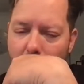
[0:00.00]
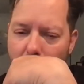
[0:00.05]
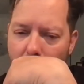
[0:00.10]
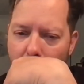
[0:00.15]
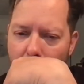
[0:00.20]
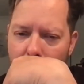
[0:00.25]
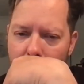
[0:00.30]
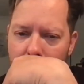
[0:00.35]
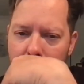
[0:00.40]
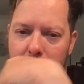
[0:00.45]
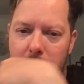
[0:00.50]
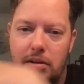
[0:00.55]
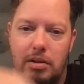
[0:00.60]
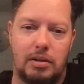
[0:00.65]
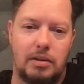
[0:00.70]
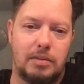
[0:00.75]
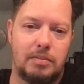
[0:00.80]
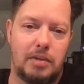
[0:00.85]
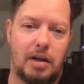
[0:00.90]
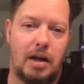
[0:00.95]

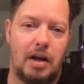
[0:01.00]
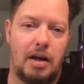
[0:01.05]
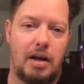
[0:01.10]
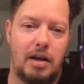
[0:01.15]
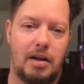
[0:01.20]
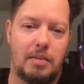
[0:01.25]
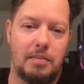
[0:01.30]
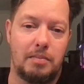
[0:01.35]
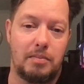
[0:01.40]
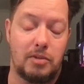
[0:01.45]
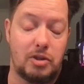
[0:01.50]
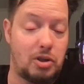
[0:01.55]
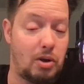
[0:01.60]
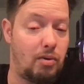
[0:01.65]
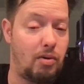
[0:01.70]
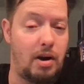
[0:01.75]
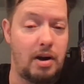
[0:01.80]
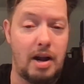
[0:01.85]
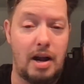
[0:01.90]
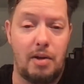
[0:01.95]
So
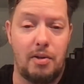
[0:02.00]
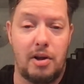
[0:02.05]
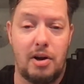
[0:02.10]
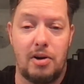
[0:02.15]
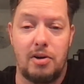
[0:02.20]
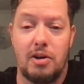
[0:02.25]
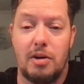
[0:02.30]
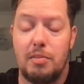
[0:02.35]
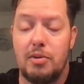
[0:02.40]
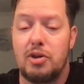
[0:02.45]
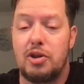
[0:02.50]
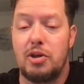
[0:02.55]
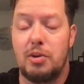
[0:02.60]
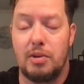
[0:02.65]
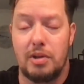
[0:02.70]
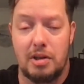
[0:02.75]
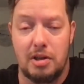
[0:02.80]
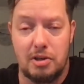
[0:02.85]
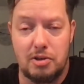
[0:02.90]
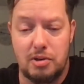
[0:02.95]
right now they are number 2 in
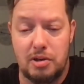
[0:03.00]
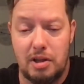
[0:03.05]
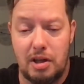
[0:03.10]
the country.